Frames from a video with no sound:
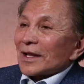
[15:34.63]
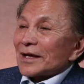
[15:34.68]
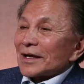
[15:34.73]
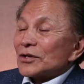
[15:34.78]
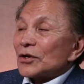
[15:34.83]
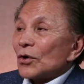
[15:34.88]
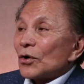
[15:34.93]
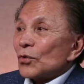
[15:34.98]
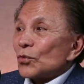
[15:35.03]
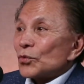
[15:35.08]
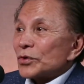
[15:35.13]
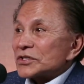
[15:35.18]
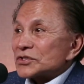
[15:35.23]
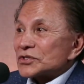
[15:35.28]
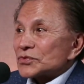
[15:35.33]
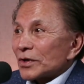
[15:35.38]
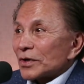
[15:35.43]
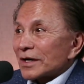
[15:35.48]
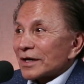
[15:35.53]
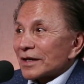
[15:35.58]
know which
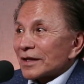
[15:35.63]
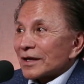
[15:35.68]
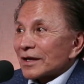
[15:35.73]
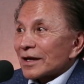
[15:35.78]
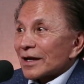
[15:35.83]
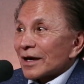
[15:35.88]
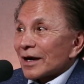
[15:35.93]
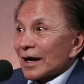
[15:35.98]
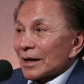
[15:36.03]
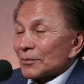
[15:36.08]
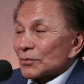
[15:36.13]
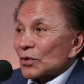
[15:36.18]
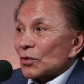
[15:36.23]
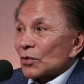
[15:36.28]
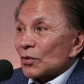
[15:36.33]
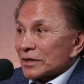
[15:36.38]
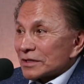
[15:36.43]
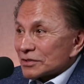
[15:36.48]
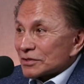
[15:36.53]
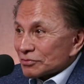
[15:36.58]
one that I'm
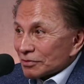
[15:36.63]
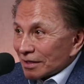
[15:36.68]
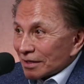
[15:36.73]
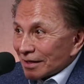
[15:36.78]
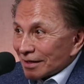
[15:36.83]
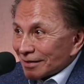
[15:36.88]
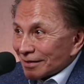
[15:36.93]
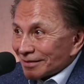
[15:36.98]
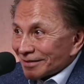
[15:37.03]
going to get.